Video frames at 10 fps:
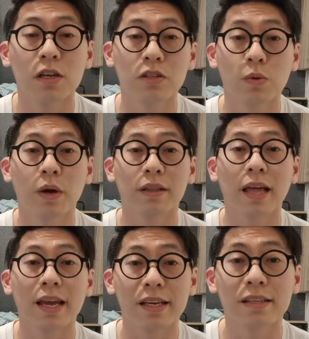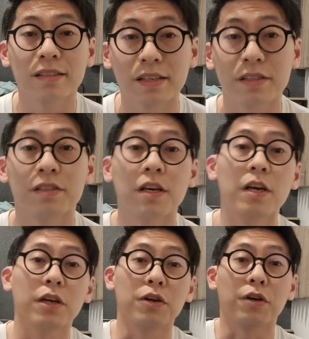So what that is
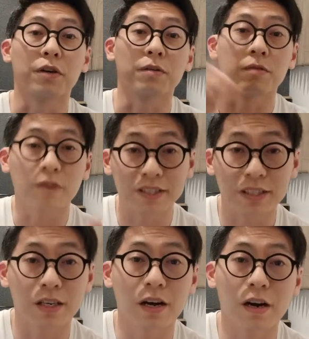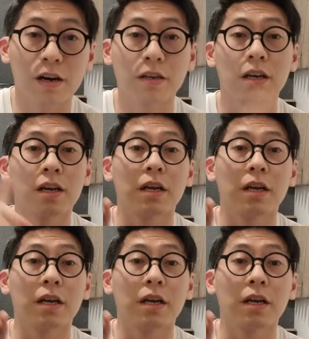your resident card,